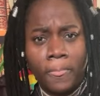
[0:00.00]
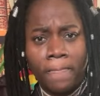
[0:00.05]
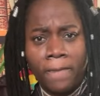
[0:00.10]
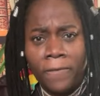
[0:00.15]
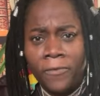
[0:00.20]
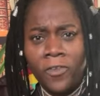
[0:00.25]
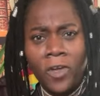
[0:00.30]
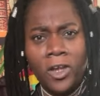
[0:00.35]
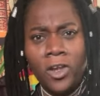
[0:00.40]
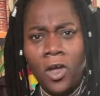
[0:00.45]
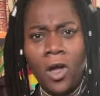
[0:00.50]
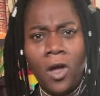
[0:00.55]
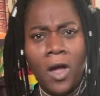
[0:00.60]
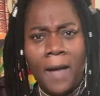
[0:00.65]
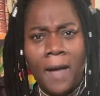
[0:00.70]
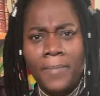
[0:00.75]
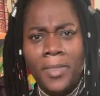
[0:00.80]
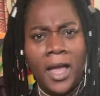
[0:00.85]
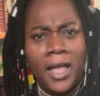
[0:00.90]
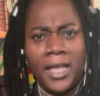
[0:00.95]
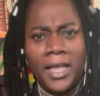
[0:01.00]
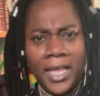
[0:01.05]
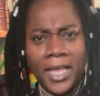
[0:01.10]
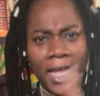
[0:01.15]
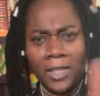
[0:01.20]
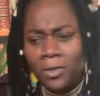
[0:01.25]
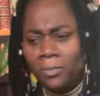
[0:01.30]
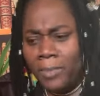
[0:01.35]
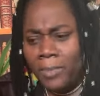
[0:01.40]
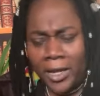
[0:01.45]
So no, I'm not
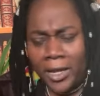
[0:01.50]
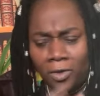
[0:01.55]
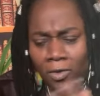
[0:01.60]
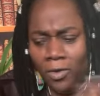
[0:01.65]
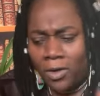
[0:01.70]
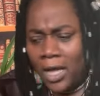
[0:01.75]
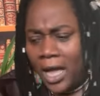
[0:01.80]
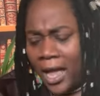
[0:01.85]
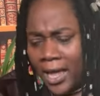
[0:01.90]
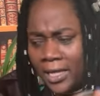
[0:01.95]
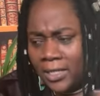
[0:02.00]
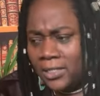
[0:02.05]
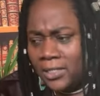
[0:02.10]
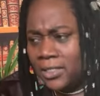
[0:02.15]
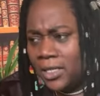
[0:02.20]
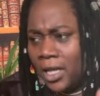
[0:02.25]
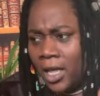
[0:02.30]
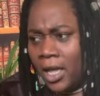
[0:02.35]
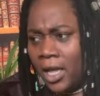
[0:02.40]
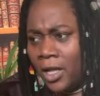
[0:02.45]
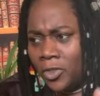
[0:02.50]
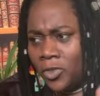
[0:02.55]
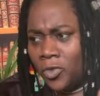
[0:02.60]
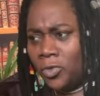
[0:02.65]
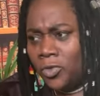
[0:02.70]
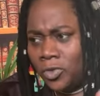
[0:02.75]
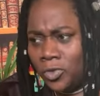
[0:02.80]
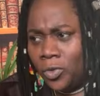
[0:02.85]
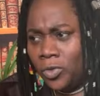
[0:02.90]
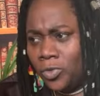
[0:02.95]
here to make you guys, to
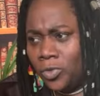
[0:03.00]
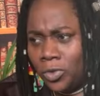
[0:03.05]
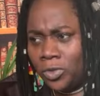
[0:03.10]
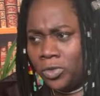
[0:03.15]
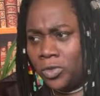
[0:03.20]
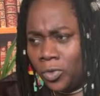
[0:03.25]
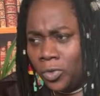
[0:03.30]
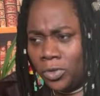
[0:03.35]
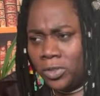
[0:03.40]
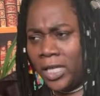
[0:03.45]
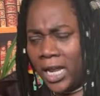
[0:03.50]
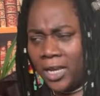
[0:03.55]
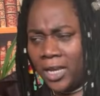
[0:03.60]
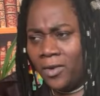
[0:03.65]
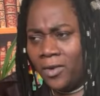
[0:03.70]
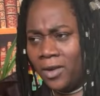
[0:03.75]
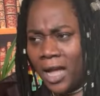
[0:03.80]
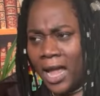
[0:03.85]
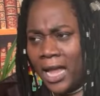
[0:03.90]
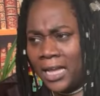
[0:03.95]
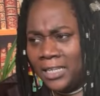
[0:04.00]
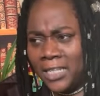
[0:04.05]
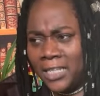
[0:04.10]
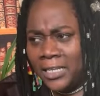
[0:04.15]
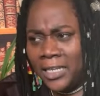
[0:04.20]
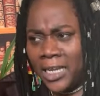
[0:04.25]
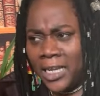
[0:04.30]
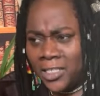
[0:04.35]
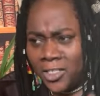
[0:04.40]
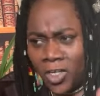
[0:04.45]
tell you guys
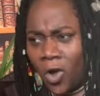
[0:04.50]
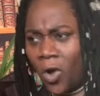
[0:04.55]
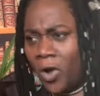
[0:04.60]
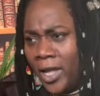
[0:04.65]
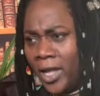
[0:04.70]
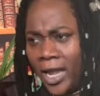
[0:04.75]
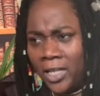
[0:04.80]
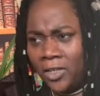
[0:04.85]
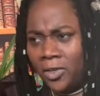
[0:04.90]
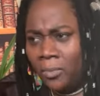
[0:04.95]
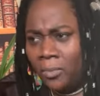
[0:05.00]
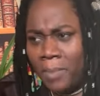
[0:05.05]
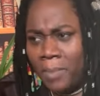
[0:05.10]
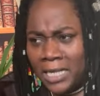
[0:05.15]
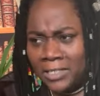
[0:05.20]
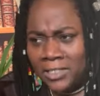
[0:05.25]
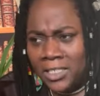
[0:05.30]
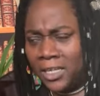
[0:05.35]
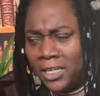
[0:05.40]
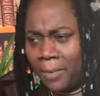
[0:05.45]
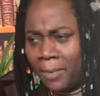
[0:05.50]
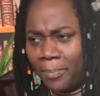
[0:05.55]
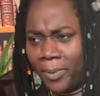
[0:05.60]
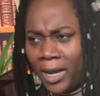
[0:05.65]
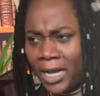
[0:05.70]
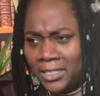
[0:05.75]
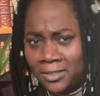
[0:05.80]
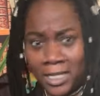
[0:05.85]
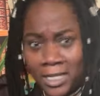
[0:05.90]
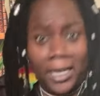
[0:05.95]
that it's okay to magic a
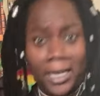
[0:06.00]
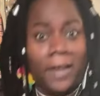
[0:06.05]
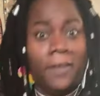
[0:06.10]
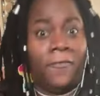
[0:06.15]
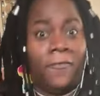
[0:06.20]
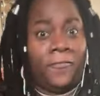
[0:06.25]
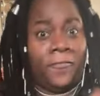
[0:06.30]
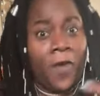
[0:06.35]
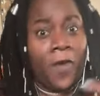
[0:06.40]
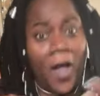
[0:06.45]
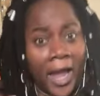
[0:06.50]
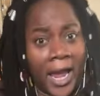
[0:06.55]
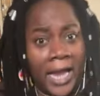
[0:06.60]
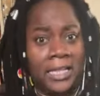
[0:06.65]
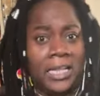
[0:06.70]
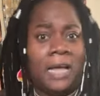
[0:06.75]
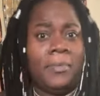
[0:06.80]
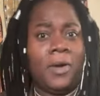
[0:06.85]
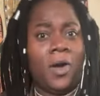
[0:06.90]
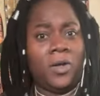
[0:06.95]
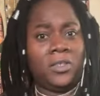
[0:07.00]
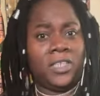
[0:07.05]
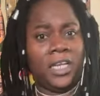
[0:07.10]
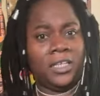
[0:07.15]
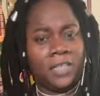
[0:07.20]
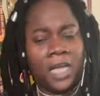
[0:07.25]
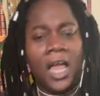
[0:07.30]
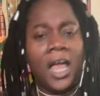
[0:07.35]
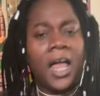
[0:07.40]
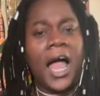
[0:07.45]
person and then forget about
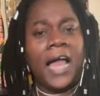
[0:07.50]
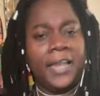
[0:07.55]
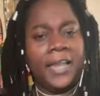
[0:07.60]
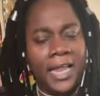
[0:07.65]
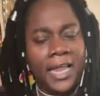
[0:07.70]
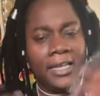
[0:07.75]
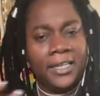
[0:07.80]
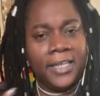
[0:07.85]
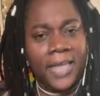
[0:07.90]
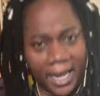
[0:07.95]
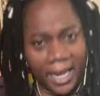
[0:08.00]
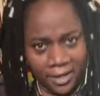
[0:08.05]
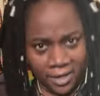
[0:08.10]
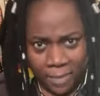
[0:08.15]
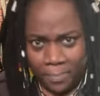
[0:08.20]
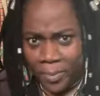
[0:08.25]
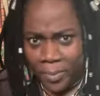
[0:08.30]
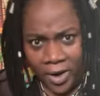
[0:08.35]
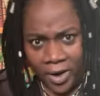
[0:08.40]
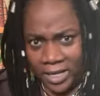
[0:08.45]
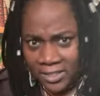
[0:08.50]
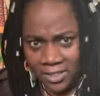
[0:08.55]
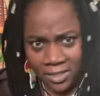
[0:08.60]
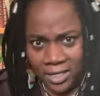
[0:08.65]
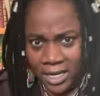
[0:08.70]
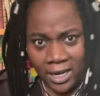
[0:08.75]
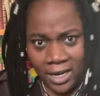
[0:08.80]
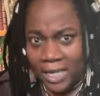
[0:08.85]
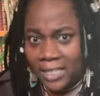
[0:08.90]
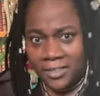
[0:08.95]
it and then get the person
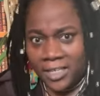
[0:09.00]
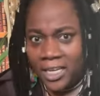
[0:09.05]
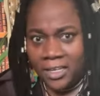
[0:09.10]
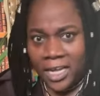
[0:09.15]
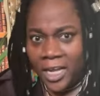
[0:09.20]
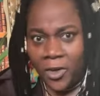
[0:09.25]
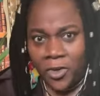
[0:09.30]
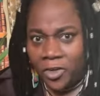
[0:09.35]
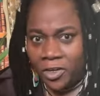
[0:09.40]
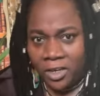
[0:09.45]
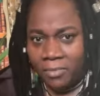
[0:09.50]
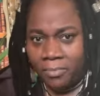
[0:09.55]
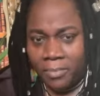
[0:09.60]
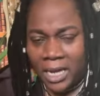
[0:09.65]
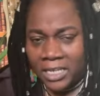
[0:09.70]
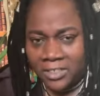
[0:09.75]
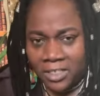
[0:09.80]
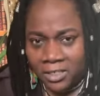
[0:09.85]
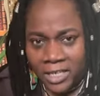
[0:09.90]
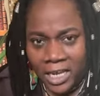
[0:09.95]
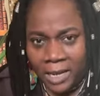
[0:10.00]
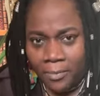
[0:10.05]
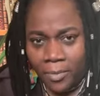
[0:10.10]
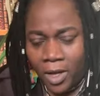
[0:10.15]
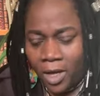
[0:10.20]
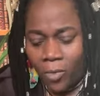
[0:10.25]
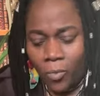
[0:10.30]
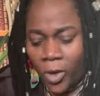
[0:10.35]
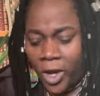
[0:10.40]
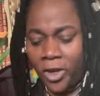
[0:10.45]
and then think that you didn't magic them
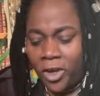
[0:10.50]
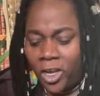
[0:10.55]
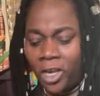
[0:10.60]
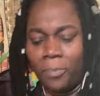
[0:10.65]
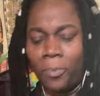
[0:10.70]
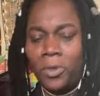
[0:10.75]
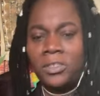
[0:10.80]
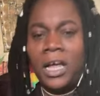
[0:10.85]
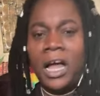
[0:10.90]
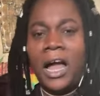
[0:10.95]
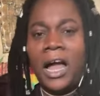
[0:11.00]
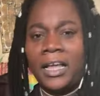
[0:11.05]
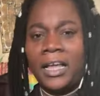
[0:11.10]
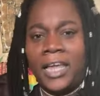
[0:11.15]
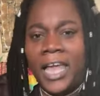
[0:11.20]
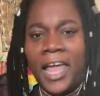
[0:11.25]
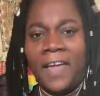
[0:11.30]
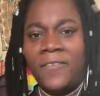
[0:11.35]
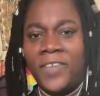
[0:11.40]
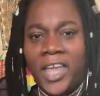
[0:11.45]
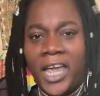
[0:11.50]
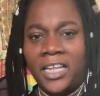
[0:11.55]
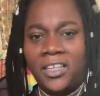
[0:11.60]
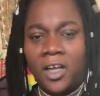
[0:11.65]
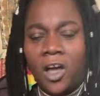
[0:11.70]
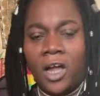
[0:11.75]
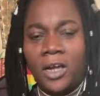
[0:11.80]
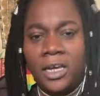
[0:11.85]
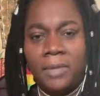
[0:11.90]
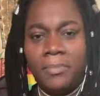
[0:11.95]
when you didn't put a caveat
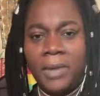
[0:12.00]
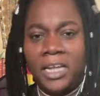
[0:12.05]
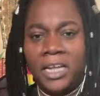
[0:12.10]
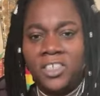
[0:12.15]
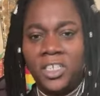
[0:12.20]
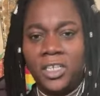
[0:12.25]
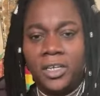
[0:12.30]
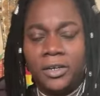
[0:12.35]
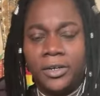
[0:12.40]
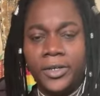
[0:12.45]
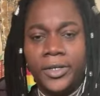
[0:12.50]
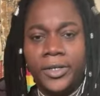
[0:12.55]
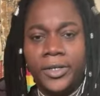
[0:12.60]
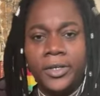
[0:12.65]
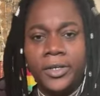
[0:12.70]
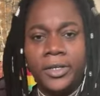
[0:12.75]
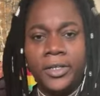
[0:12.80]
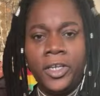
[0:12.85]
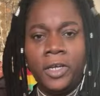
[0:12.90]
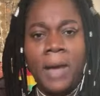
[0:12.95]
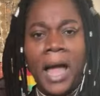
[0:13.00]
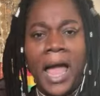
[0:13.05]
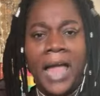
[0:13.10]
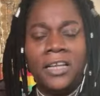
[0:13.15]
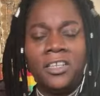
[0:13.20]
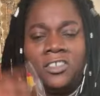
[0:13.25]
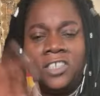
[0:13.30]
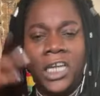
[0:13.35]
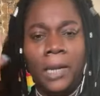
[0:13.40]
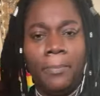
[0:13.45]
on the magic. You buy
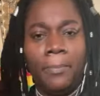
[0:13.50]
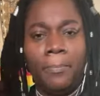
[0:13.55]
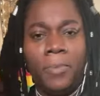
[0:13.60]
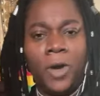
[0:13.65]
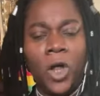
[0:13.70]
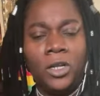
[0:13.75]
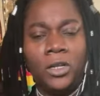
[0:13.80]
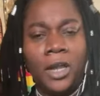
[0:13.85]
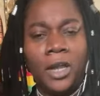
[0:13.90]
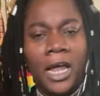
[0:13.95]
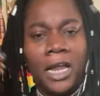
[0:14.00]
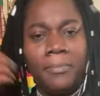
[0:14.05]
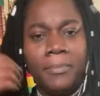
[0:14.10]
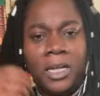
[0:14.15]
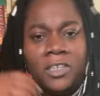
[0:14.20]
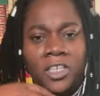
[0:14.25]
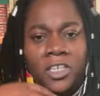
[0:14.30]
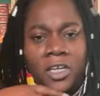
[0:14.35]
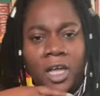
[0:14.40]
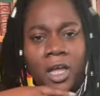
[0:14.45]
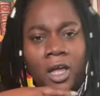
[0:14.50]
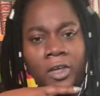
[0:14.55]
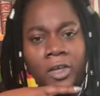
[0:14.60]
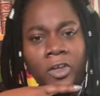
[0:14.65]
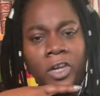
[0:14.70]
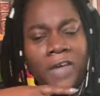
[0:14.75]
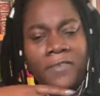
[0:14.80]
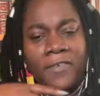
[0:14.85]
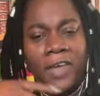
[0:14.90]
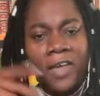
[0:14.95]
cheap blood clot magic.
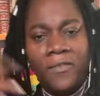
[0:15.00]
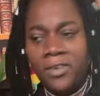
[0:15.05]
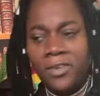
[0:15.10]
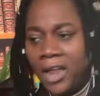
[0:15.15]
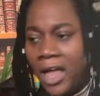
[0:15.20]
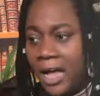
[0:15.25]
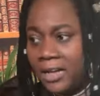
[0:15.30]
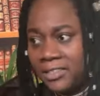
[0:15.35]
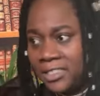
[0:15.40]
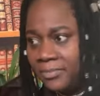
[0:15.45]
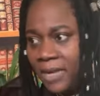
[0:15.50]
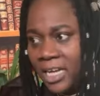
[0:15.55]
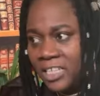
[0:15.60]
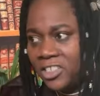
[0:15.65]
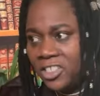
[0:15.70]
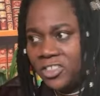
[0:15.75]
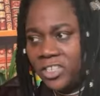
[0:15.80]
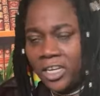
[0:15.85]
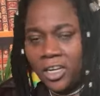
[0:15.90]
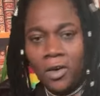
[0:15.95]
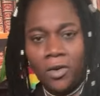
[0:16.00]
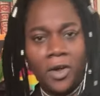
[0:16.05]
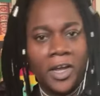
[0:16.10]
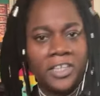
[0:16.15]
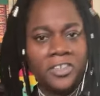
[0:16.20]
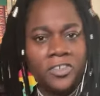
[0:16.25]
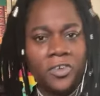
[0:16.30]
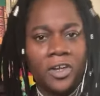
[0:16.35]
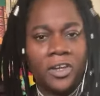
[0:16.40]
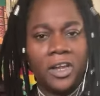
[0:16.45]
You never even ask the magician how long
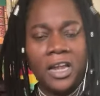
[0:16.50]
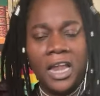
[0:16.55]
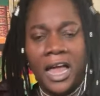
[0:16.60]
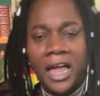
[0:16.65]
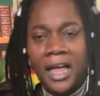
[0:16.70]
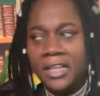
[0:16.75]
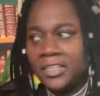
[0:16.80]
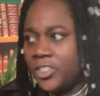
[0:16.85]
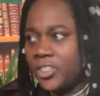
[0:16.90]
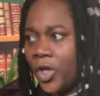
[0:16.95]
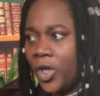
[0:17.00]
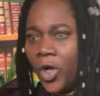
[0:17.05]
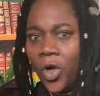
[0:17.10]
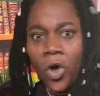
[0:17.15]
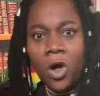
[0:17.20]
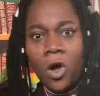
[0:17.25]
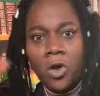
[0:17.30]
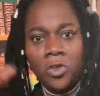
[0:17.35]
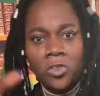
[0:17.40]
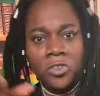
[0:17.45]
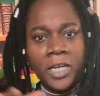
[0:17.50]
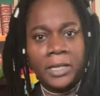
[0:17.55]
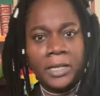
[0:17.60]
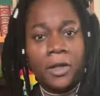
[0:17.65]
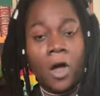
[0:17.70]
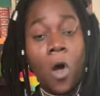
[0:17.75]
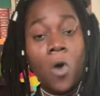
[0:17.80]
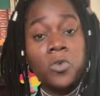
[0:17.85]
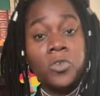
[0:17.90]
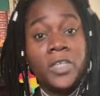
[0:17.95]
it's going to last or how to get
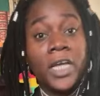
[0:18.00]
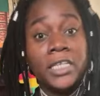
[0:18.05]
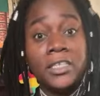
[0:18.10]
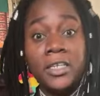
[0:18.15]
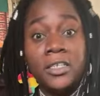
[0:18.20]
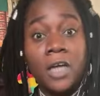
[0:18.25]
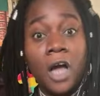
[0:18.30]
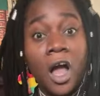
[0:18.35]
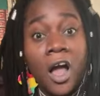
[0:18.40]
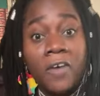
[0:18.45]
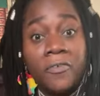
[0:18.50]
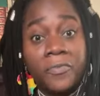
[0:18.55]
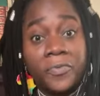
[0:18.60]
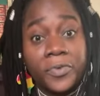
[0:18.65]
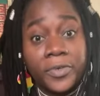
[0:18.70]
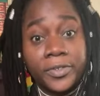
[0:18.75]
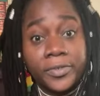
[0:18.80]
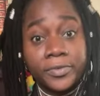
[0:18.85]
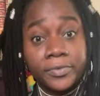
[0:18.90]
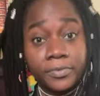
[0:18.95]
it off.